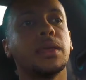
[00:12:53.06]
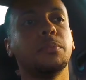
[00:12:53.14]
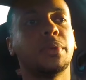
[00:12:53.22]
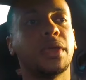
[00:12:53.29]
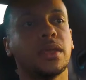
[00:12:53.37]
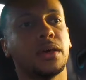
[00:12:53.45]

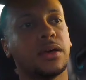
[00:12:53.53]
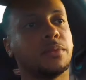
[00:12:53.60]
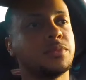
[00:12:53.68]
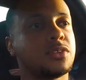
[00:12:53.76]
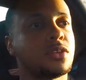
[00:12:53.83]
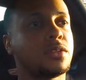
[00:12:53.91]
beat
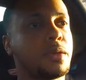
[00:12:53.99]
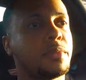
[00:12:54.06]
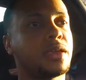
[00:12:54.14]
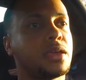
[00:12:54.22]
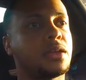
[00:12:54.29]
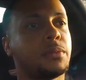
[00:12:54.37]
up, so let
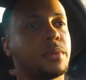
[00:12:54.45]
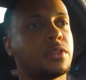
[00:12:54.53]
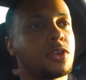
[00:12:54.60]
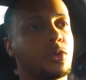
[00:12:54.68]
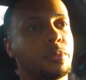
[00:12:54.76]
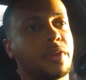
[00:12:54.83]
me get up a
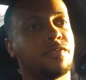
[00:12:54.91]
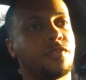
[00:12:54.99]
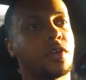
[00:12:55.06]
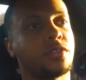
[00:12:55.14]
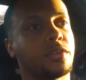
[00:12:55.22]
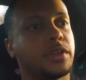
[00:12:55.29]
little bit
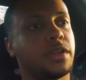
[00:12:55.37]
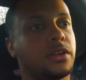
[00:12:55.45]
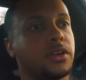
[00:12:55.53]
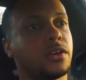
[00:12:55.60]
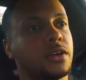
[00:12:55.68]
further here.